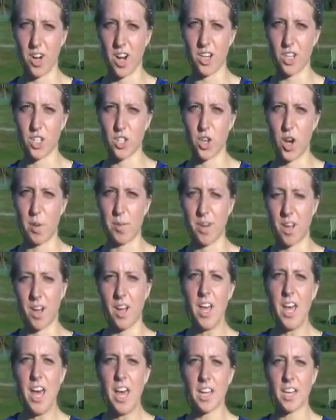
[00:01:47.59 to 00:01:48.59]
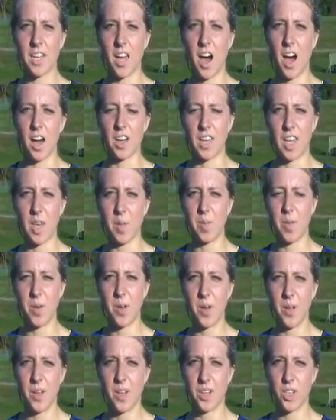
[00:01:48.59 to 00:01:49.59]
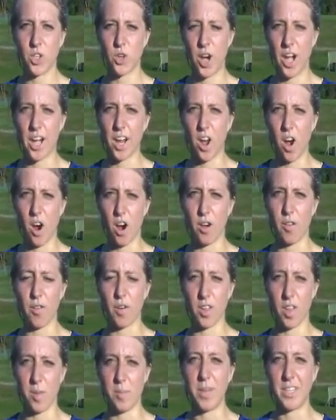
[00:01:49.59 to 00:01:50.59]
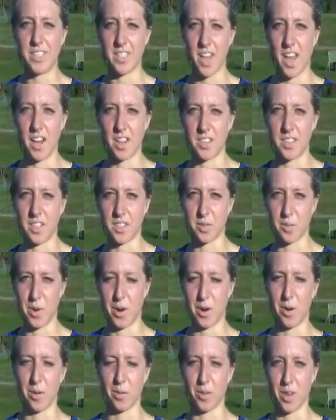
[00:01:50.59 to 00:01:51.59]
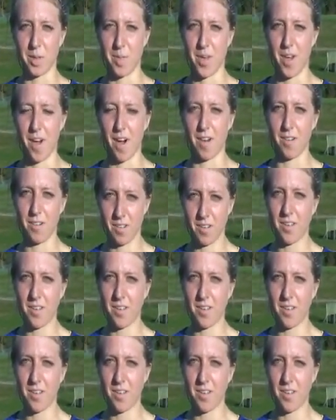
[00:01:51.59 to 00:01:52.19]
I just try to uh, keep training hard for the meets at the end of the season where it'll really pay off.